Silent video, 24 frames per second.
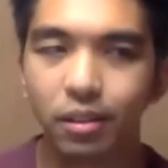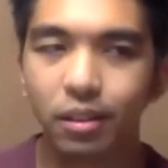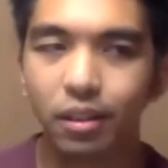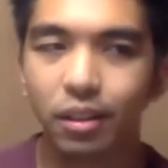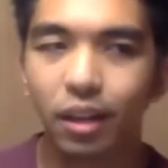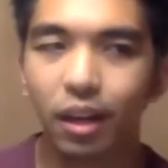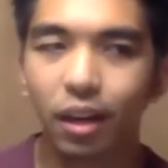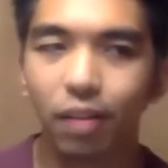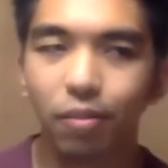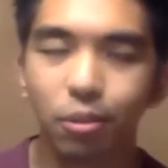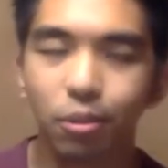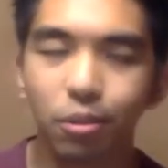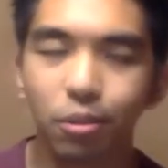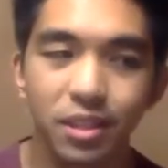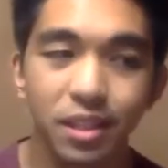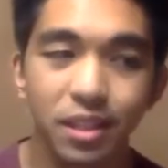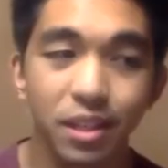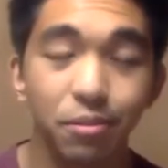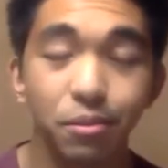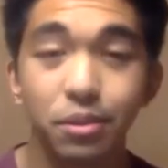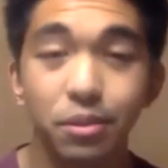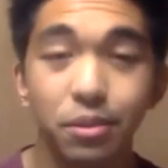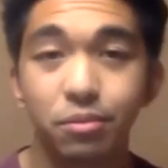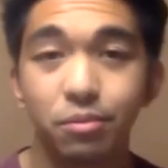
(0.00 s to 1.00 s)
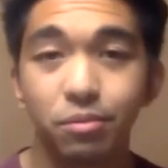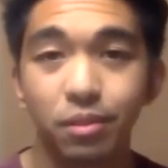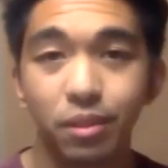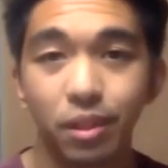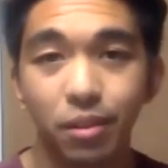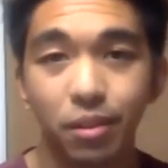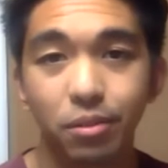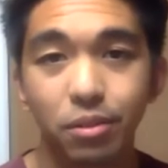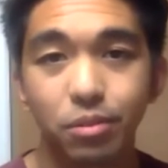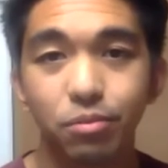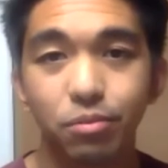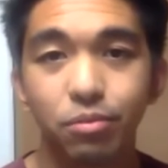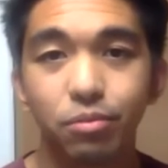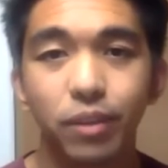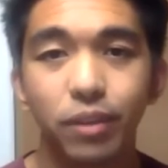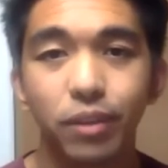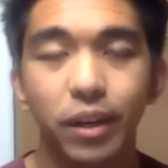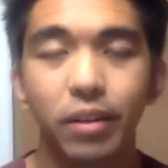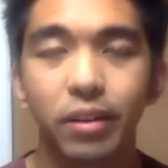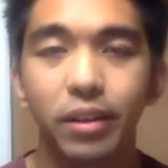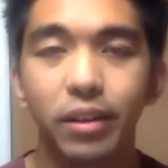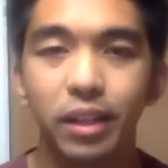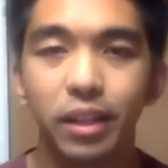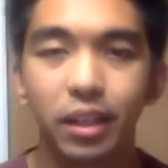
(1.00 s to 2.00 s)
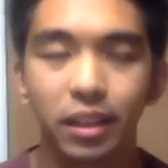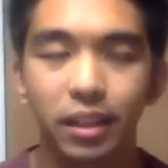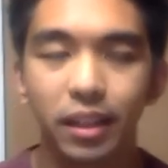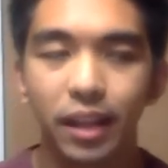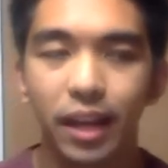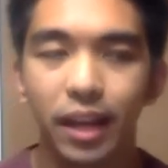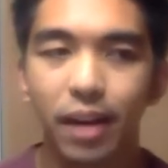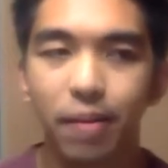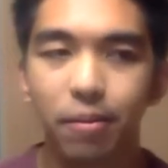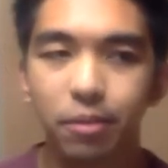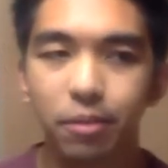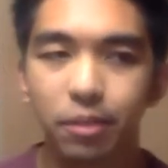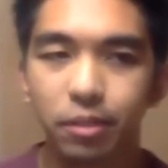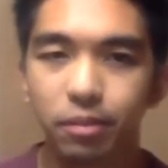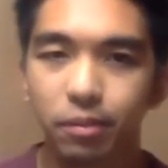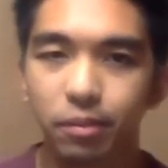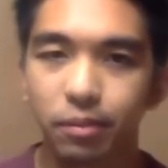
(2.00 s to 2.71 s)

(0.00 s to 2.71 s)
of course, it was very collaborative.